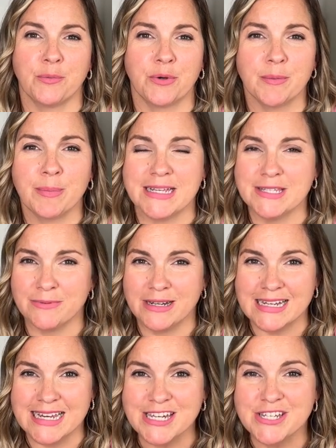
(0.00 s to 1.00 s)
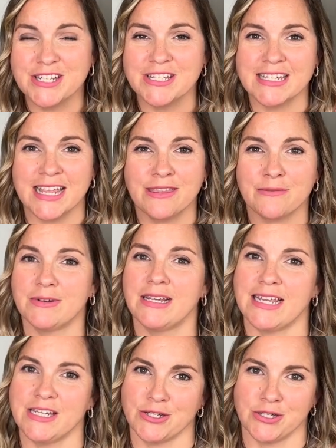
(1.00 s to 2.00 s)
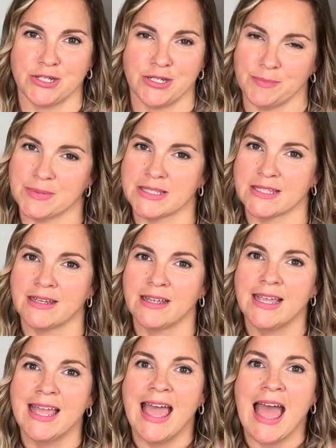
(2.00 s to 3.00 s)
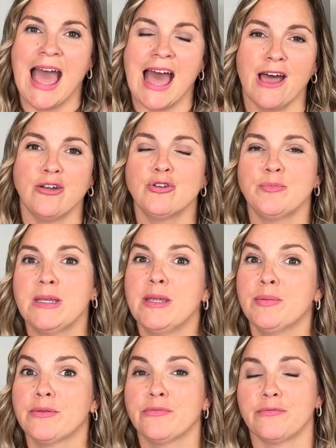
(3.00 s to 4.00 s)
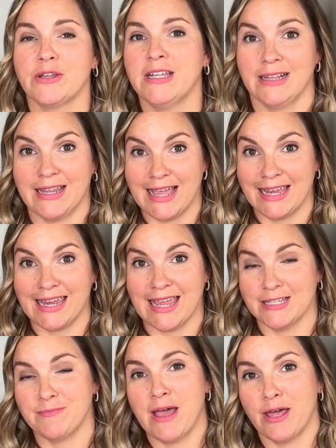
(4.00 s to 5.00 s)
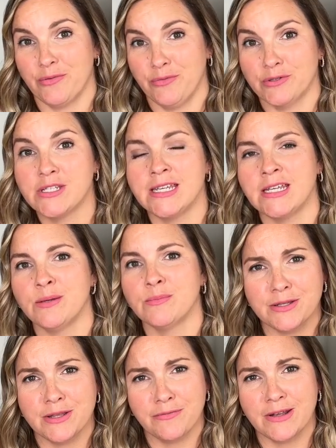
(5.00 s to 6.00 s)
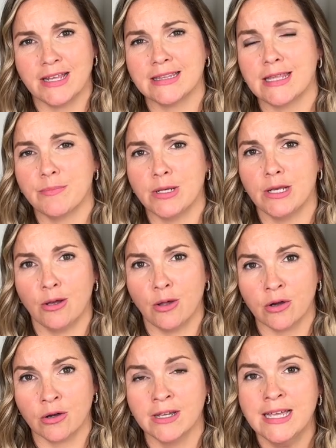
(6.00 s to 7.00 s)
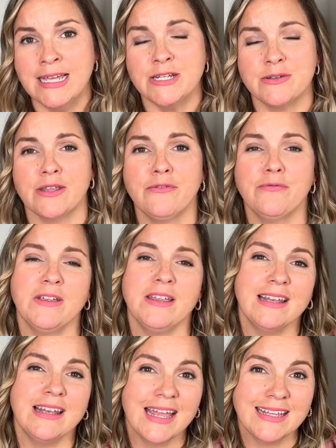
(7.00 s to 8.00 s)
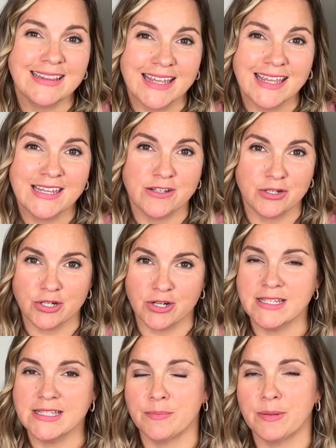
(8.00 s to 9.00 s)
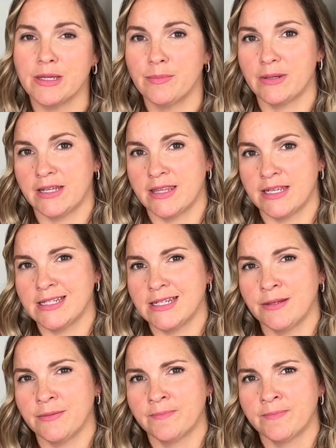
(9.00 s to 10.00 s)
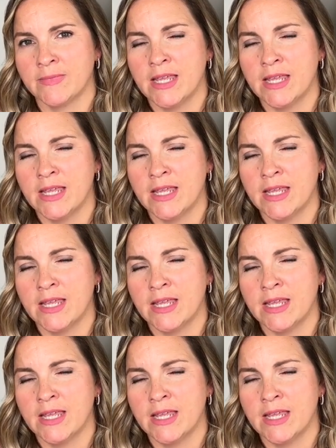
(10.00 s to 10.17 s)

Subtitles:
workplace relations and the relationships. How do people feel like as part of your team? Do they feel like they belong? Do they feel like they can trust the people in their team?